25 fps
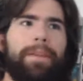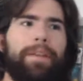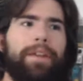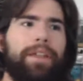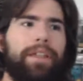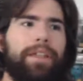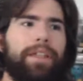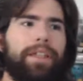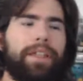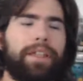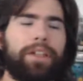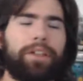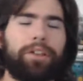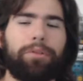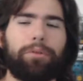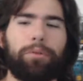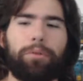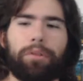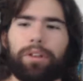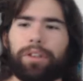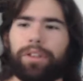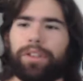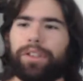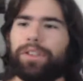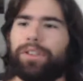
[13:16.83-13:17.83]
he
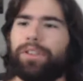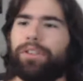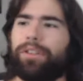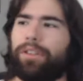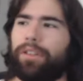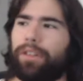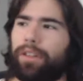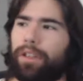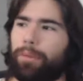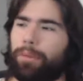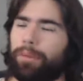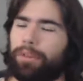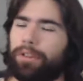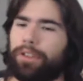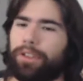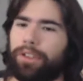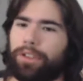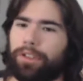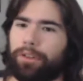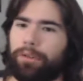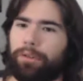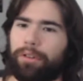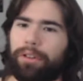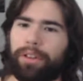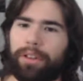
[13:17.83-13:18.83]
was number
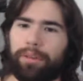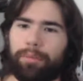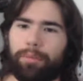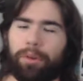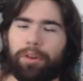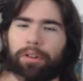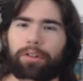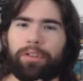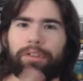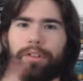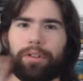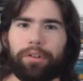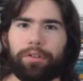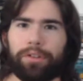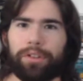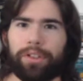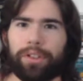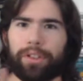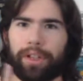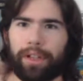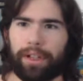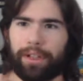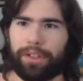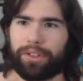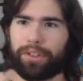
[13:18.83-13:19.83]
2, and both those
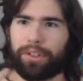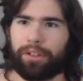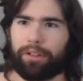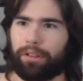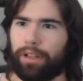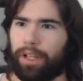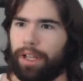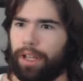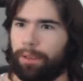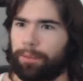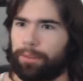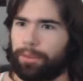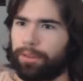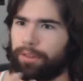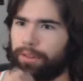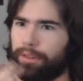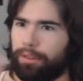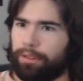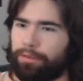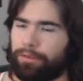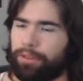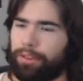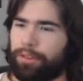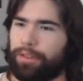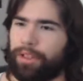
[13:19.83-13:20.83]
guys collabed a
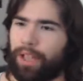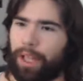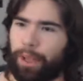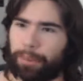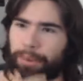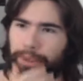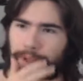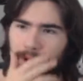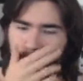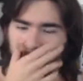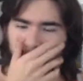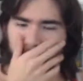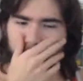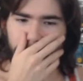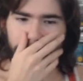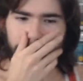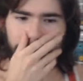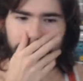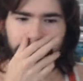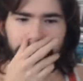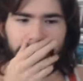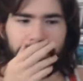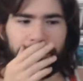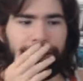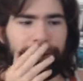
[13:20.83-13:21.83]
few times here and
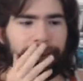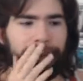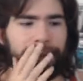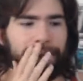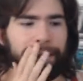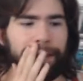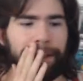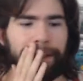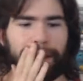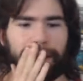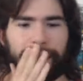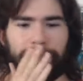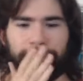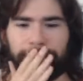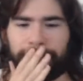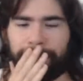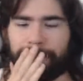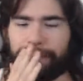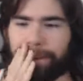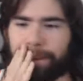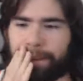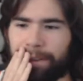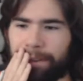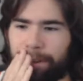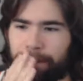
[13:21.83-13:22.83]
there. And
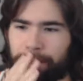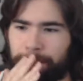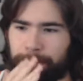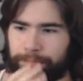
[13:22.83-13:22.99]
then